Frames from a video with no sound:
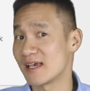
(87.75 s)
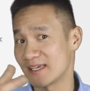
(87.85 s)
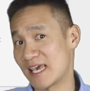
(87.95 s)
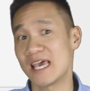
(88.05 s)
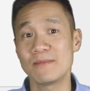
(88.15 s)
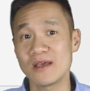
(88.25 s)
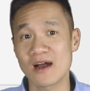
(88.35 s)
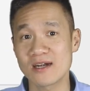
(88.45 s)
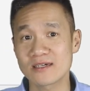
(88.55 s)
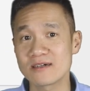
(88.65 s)
KB
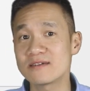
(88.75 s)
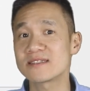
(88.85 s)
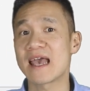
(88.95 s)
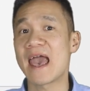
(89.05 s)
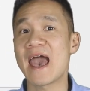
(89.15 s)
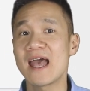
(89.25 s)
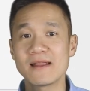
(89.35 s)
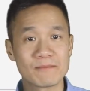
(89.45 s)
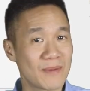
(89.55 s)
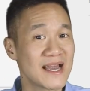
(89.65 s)
Articles,
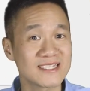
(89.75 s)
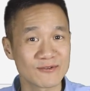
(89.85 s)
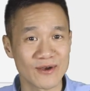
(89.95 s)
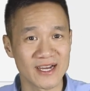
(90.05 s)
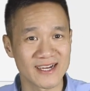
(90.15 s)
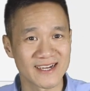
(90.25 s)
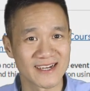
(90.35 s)
and PySquare.